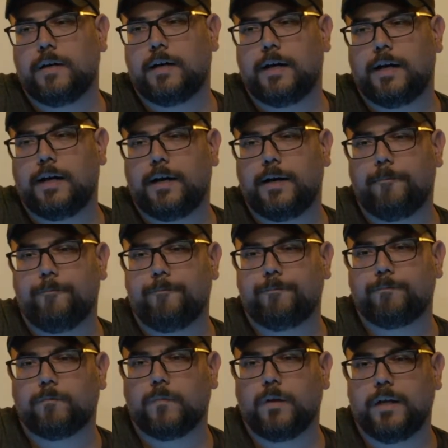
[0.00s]

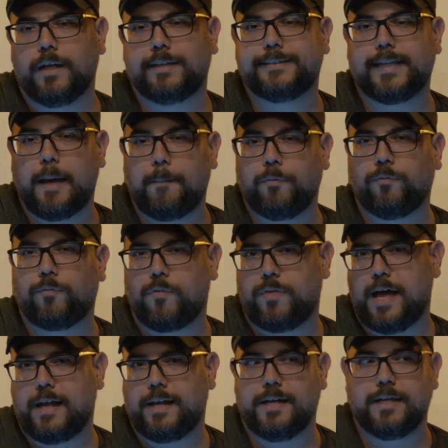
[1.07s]
An example for
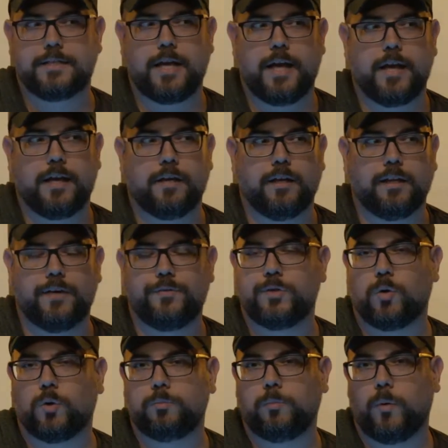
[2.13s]
that is a
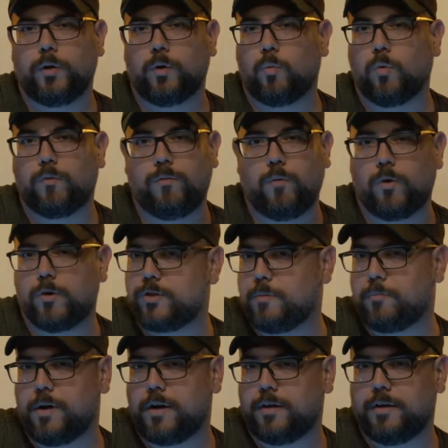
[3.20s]
11-year-old boy in a Warforged
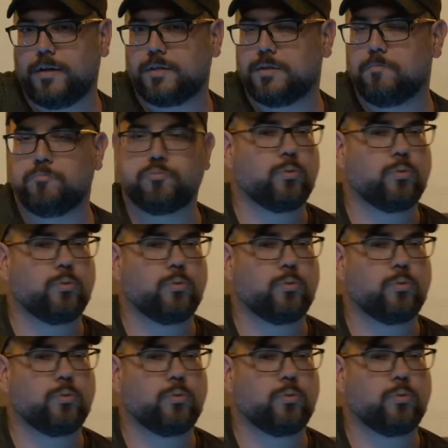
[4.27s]
that Brandon does.